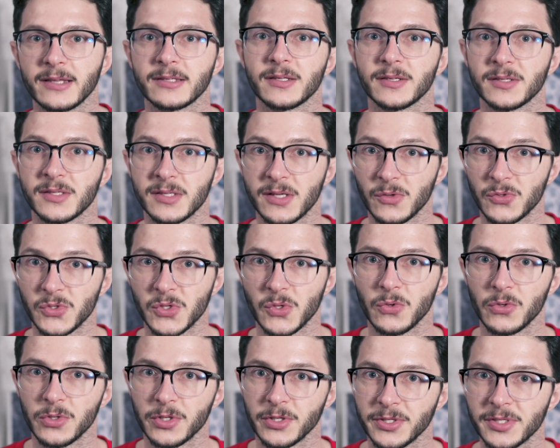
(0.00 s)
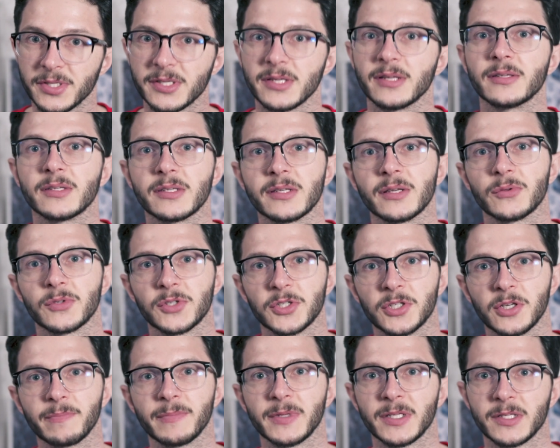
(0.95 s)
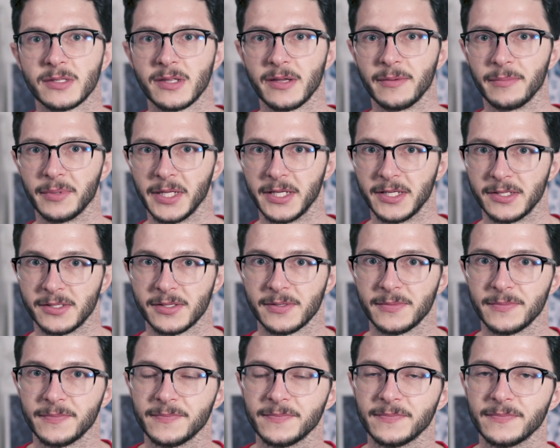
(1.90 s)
as the sales orders and sales shipments templates.